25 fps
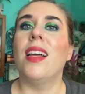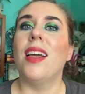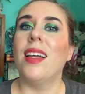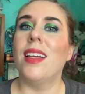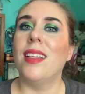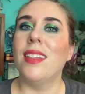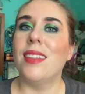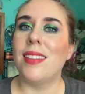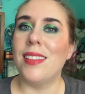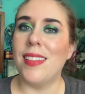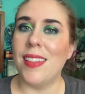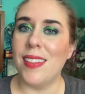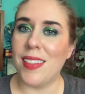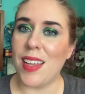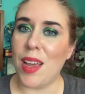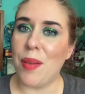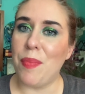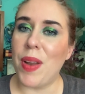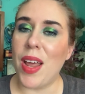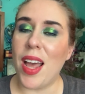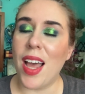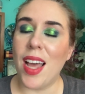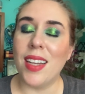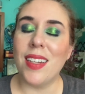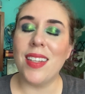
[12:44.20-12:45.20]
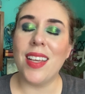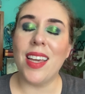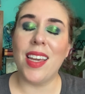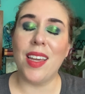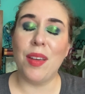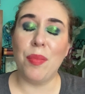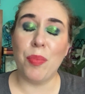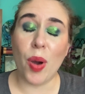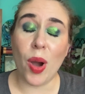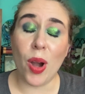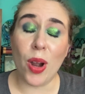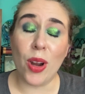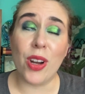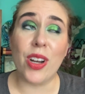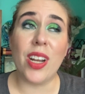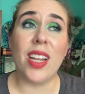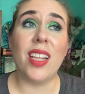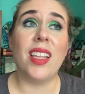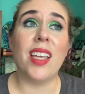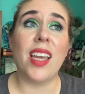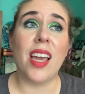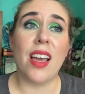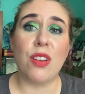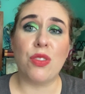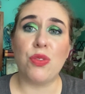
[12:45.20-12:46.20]
since I'm not taking part in
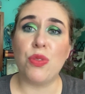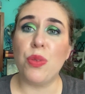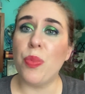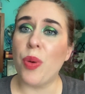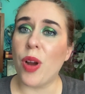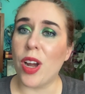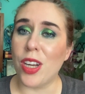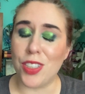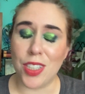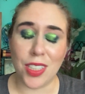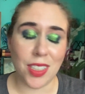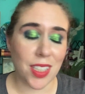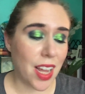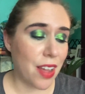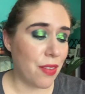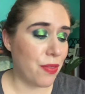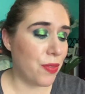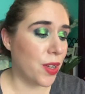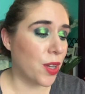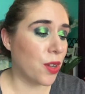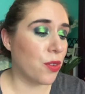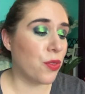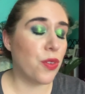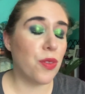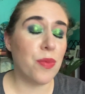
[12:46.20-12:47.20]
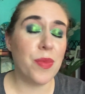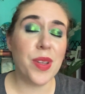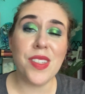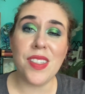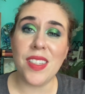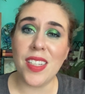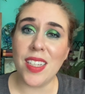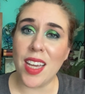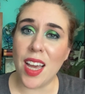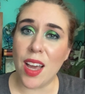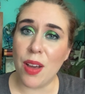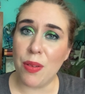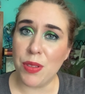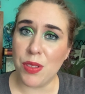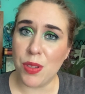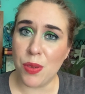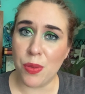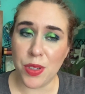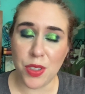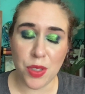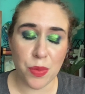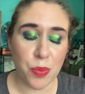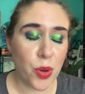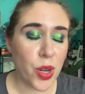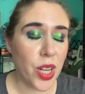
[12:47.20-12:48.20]
the actual project, I figured for Misty I was
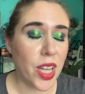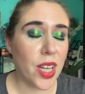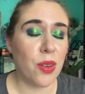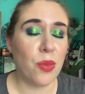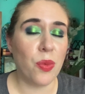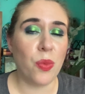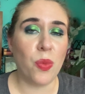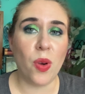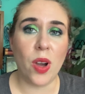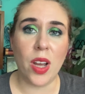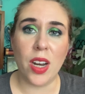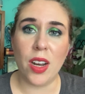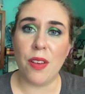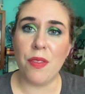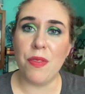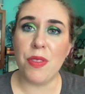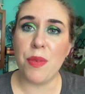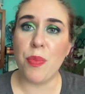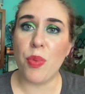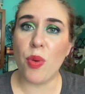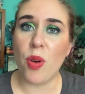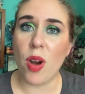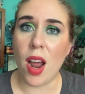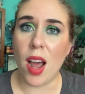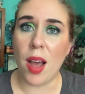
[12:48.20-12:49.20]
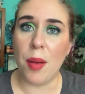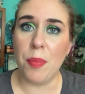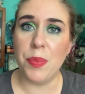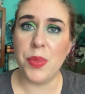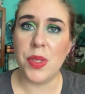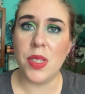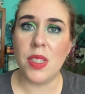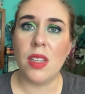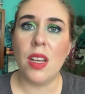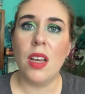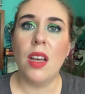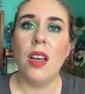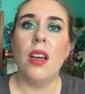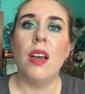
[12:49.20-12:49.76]
going to bring in one of the prompts